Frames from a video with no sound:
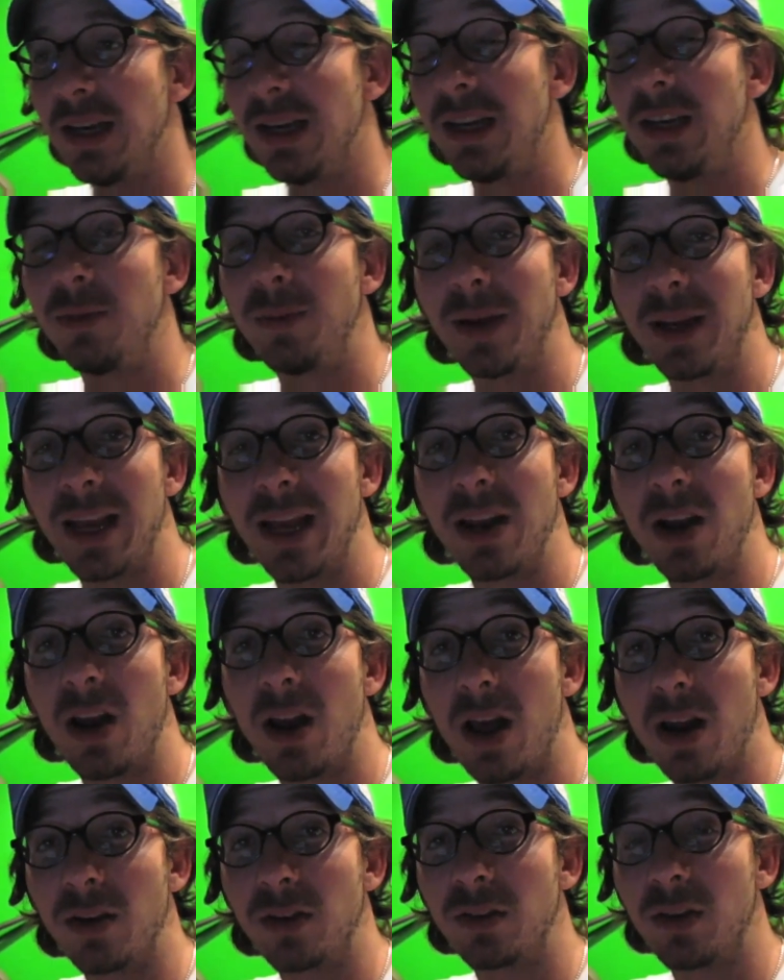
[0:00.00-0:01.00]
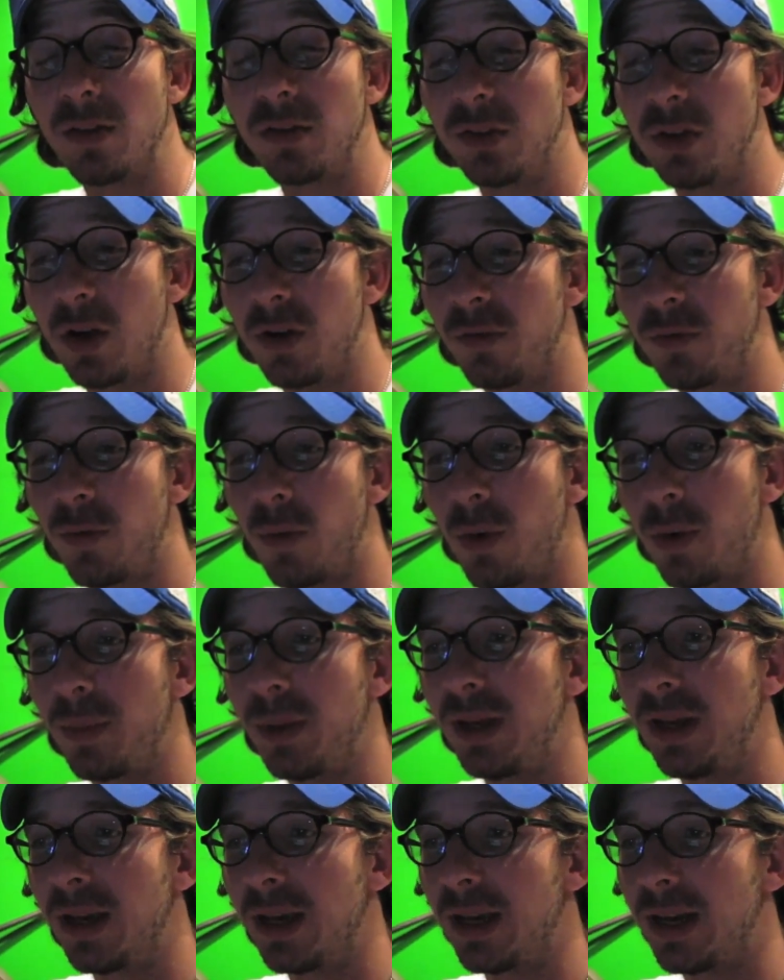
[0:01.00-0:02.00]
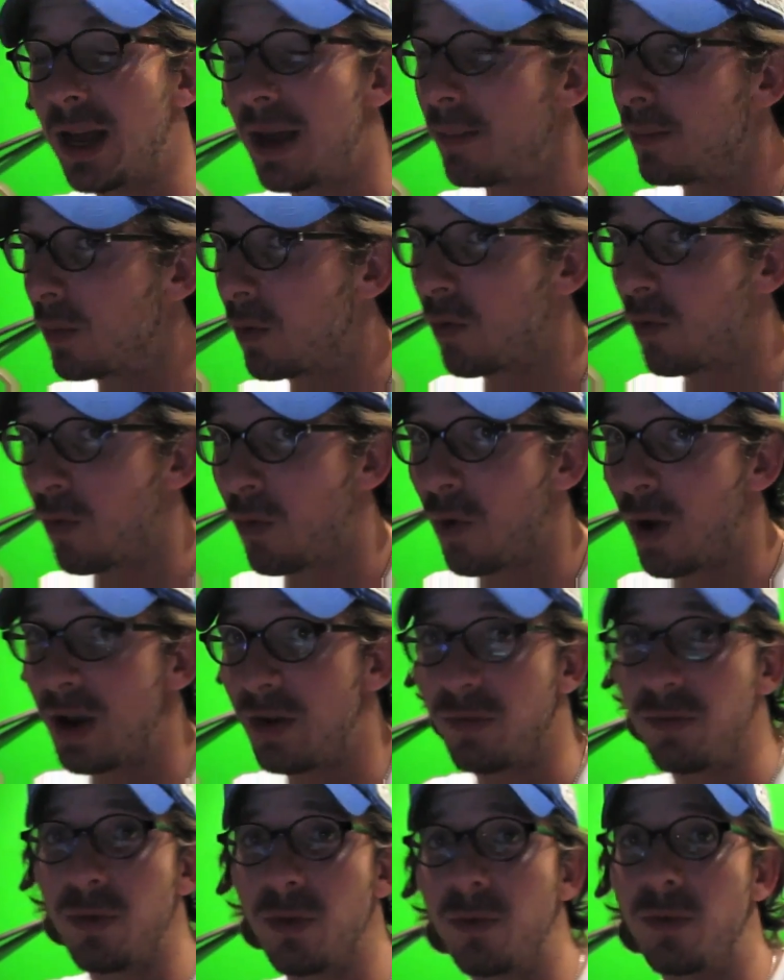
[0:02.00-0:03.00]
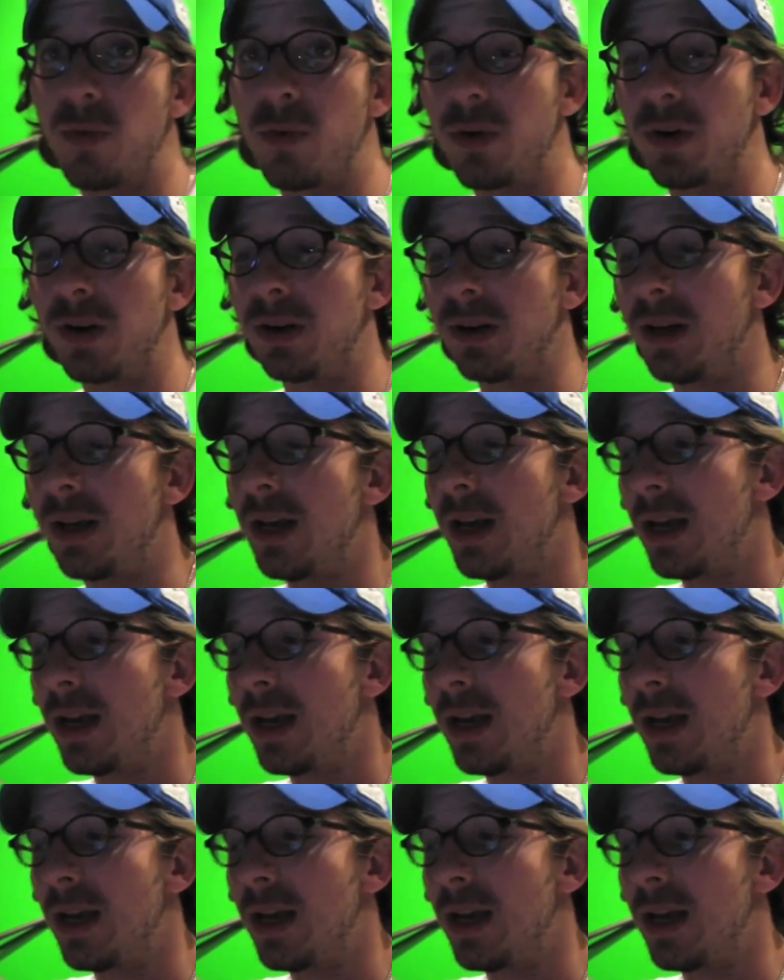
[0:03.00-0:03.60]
He's been getting a lot of stuff done for me, and I'm grateful for it.